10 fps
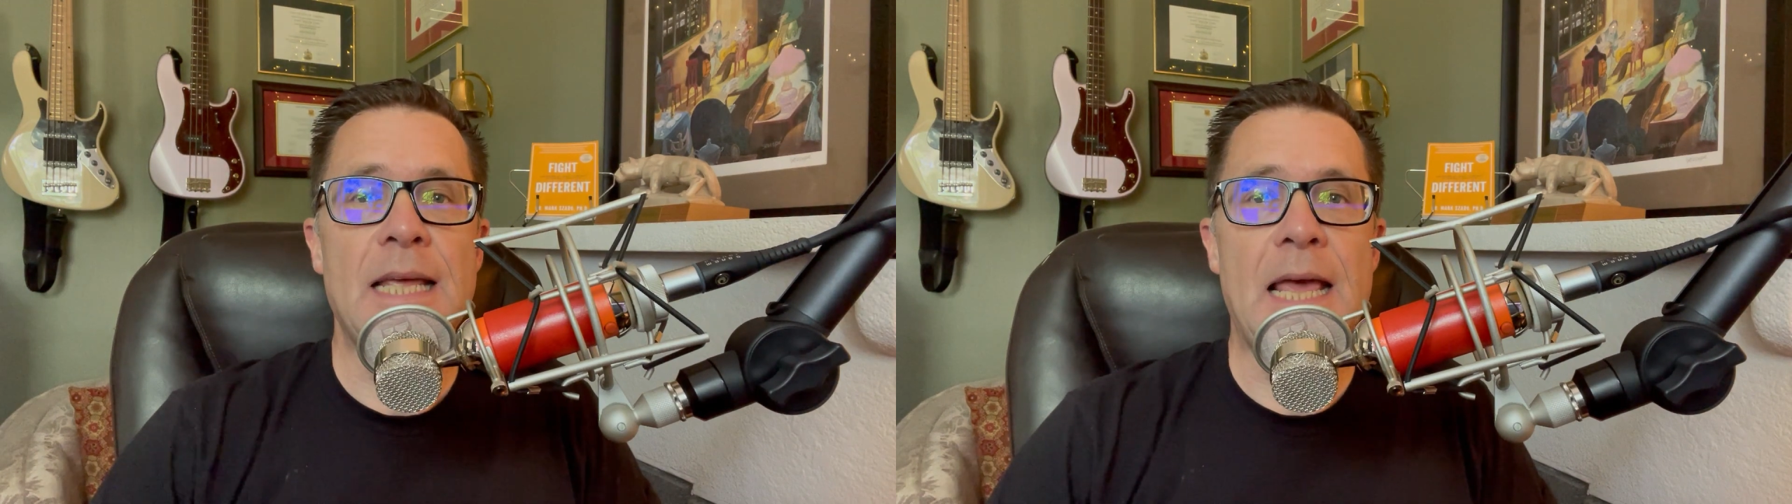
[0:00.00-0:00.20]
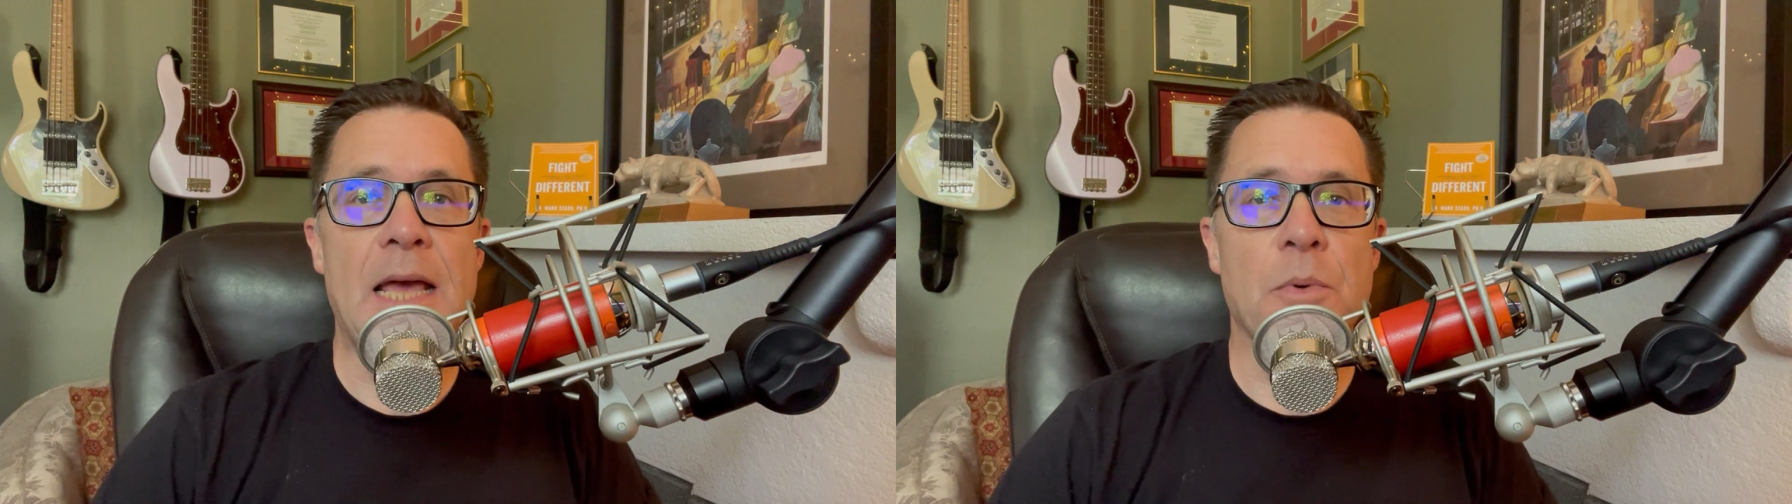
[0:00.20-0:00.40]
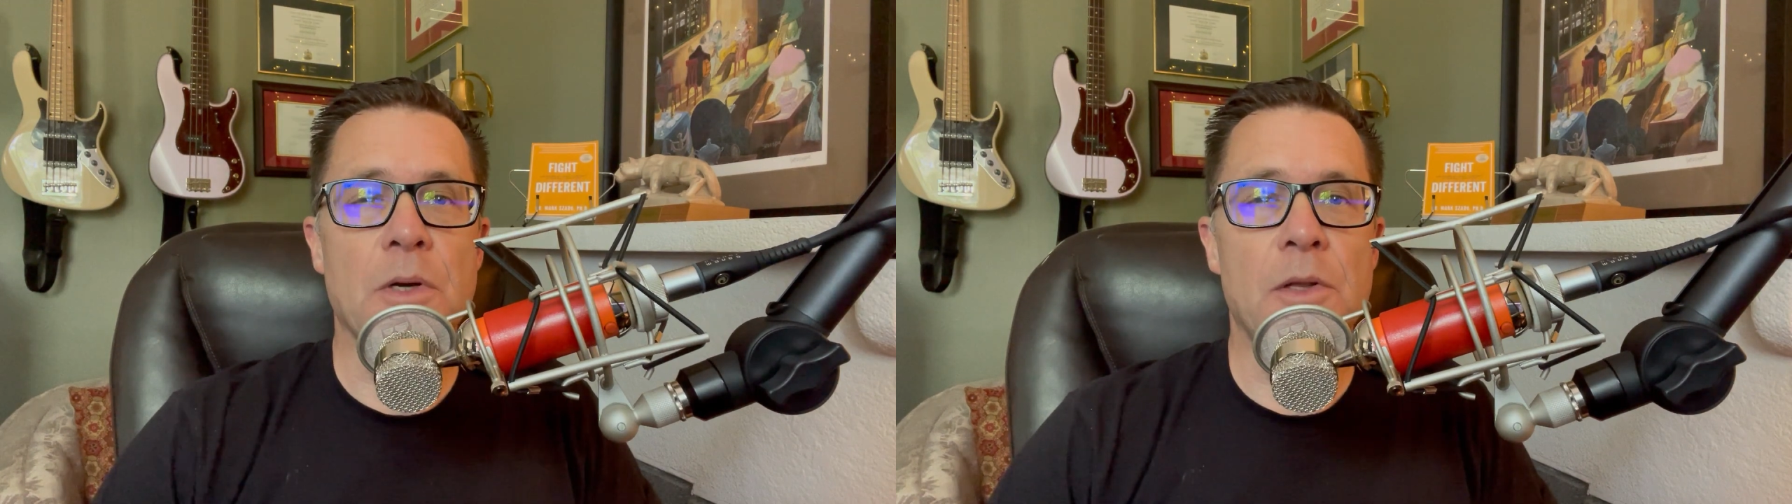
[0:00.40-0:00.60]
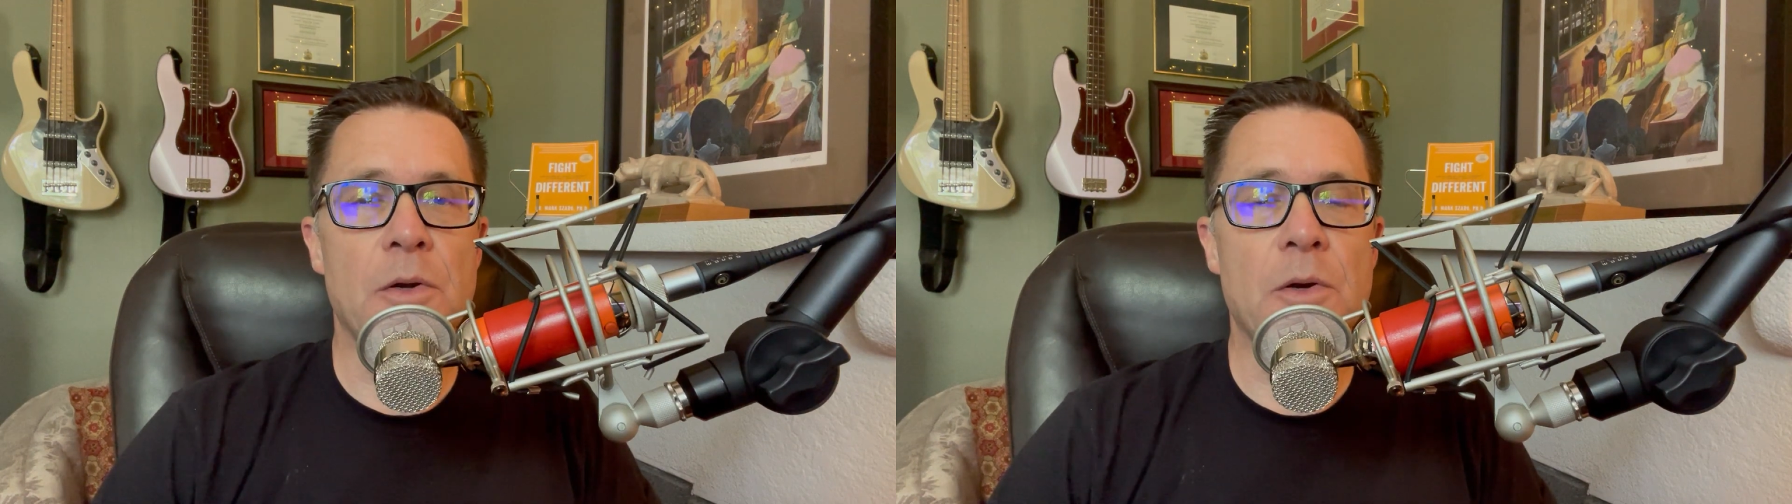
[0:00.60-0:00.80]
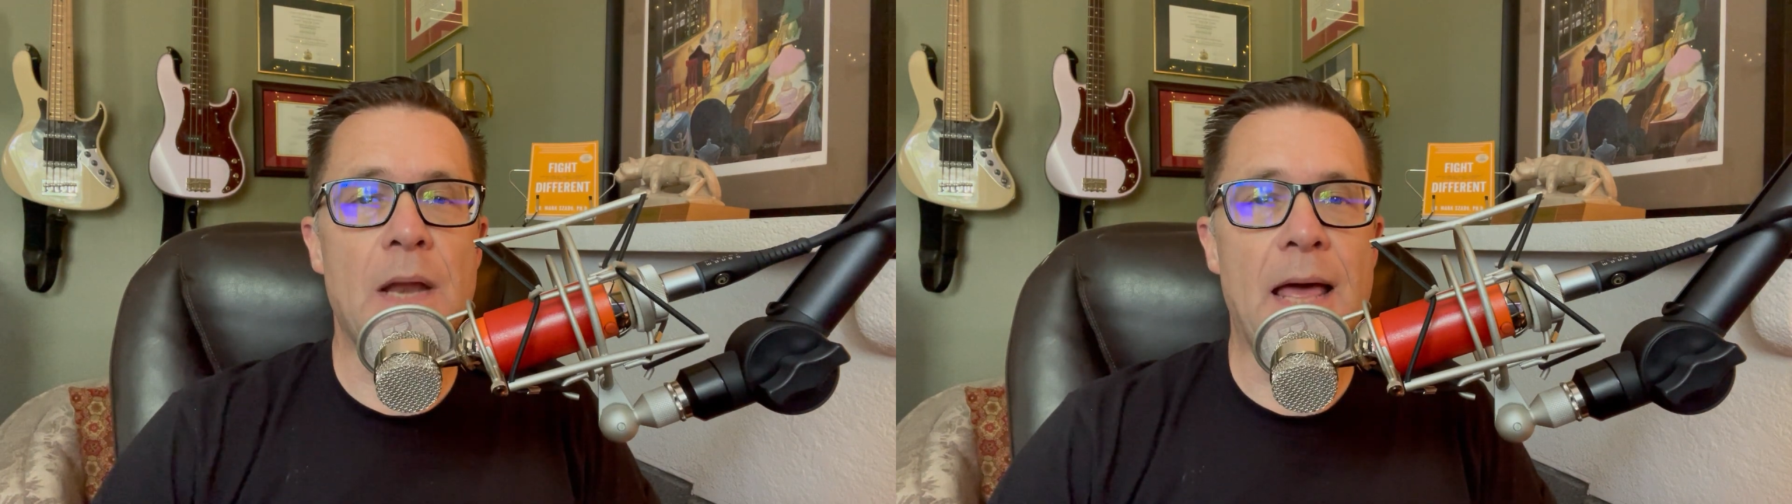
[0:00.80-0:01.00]
And we're going to
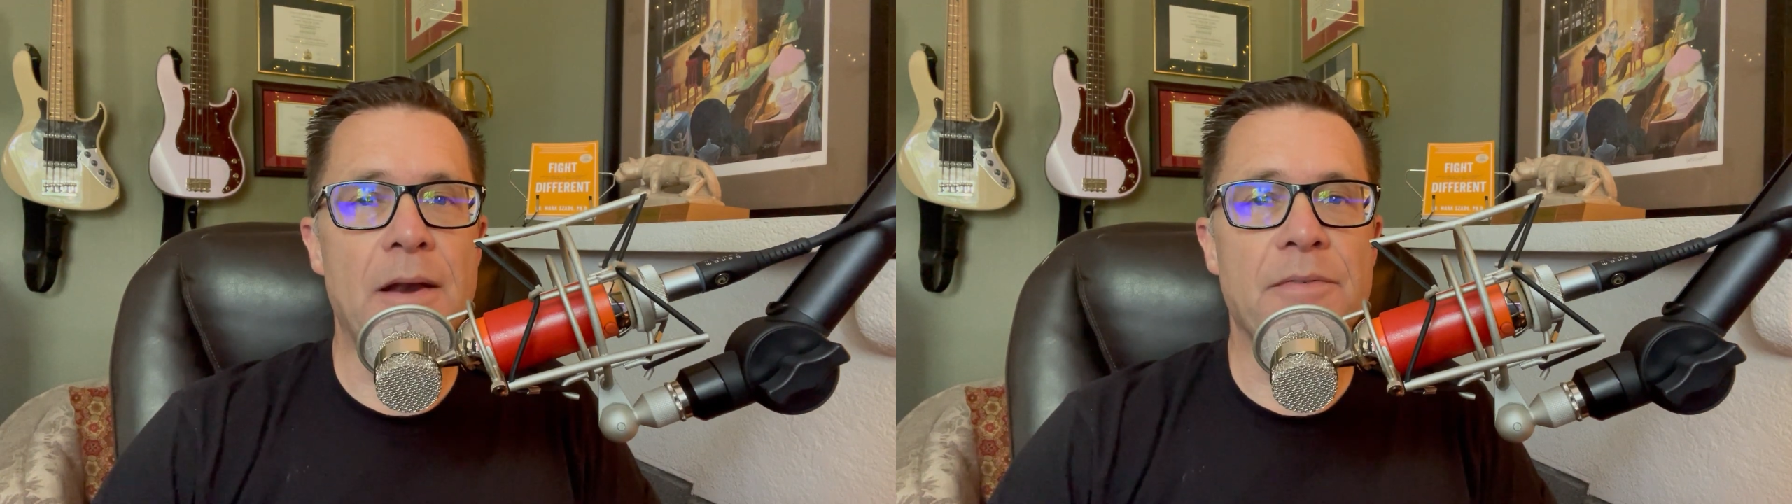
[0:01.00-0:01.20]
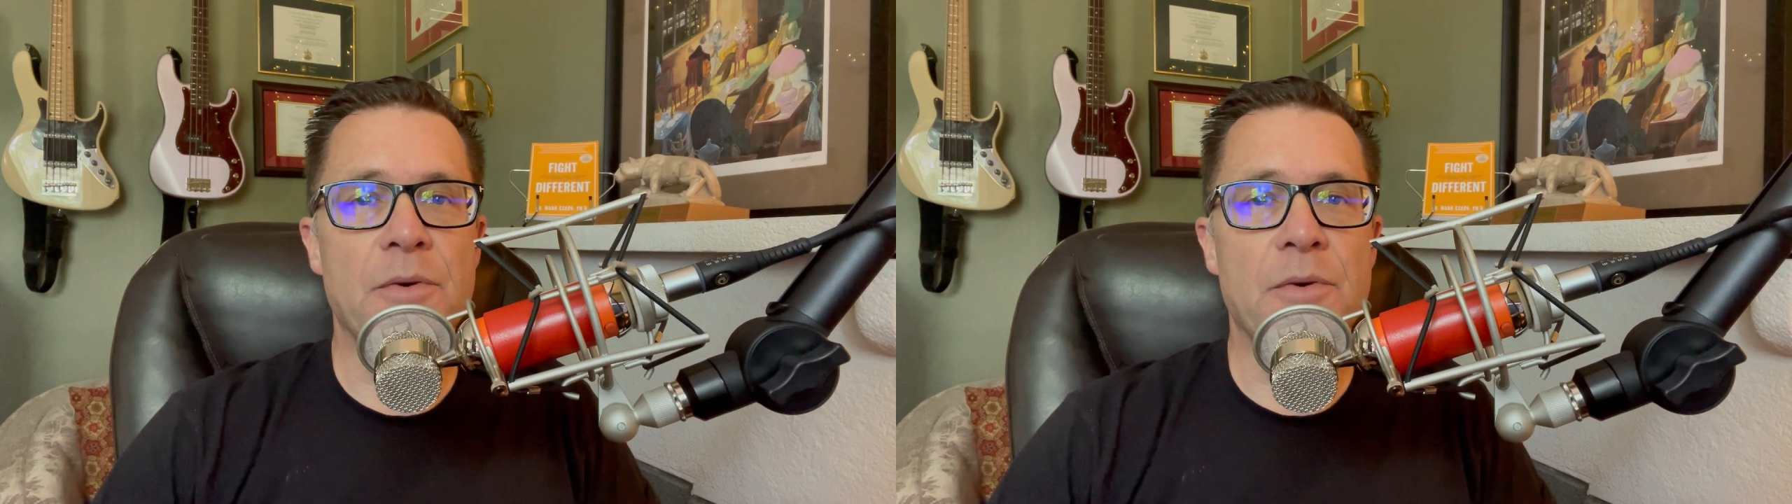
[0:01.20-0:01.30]
learn how to